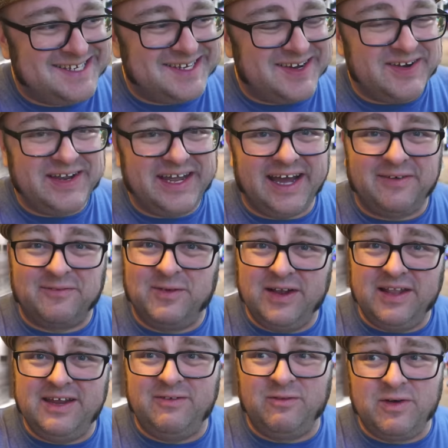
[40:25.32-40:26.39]
So yeah,
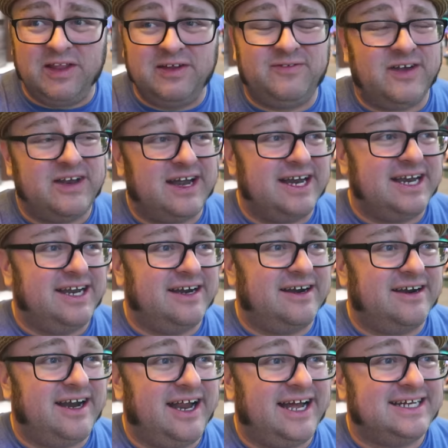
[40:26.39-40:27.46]
really fun night
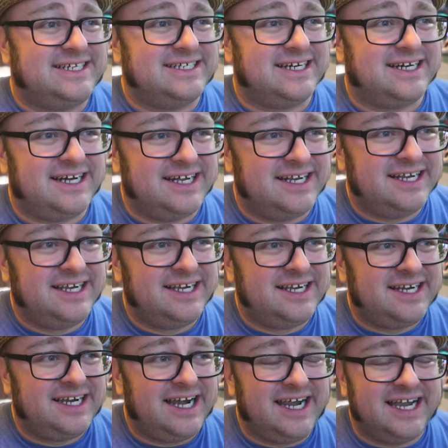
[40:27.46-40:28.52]
here at
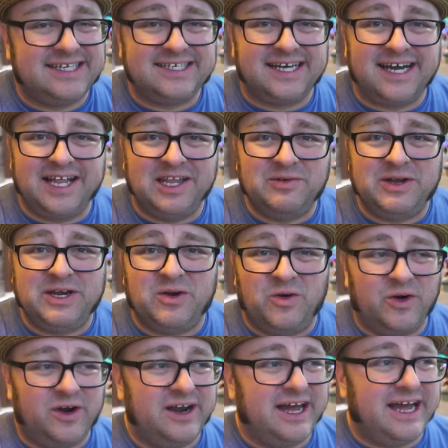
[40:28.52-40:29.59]
Halloween
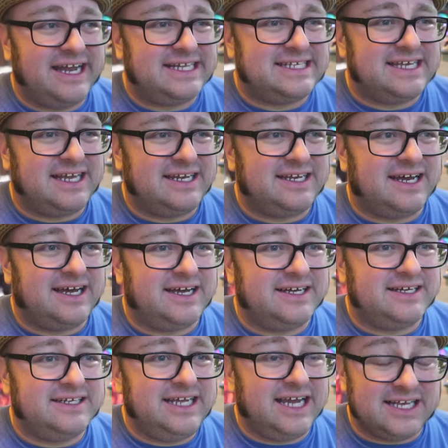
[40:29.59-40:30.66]
Horror Nights. And
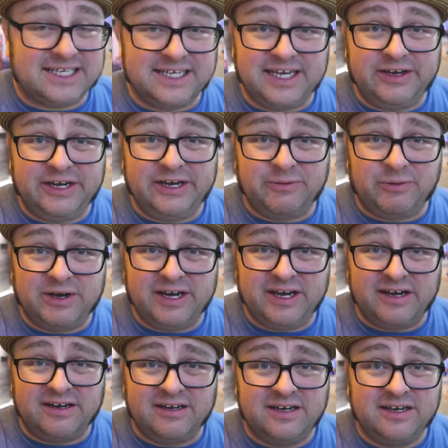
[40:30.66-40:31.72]
yeah, we're
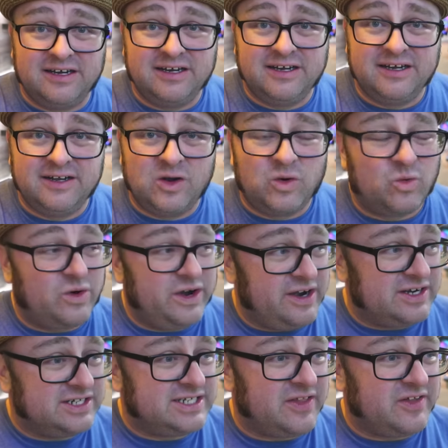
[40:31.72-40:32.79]
here
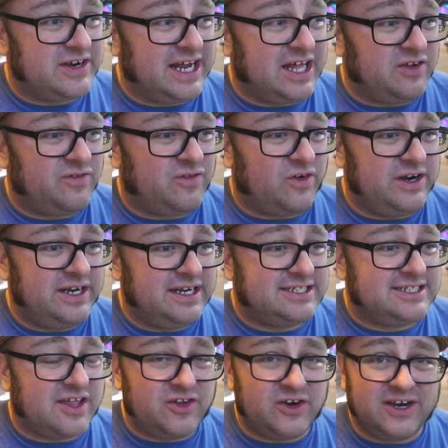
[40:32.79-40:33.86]
in Southern California.
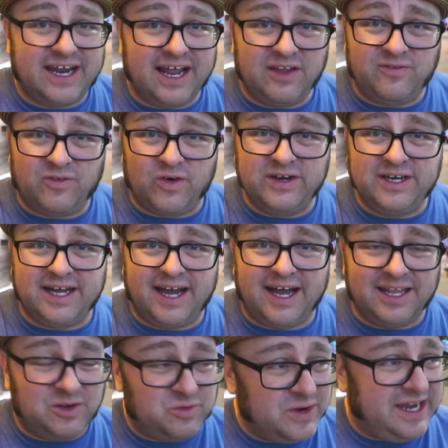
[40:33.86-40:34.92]
Southern California
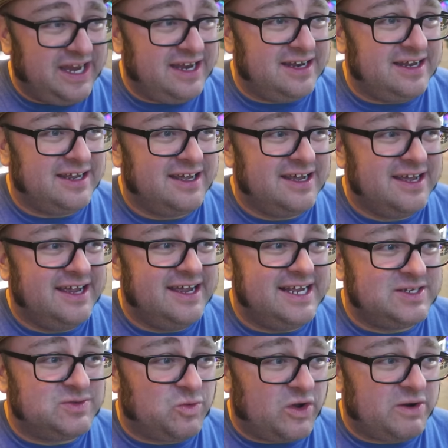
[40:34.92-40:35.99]
Halloween
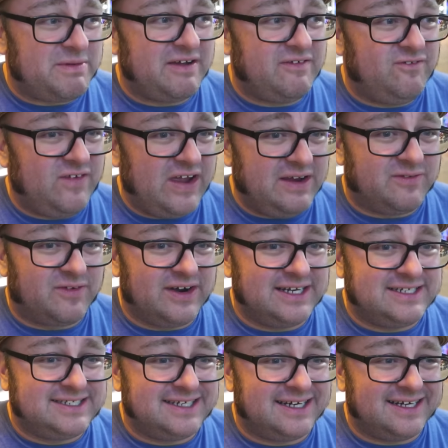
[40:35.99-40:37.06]
is one of my favorite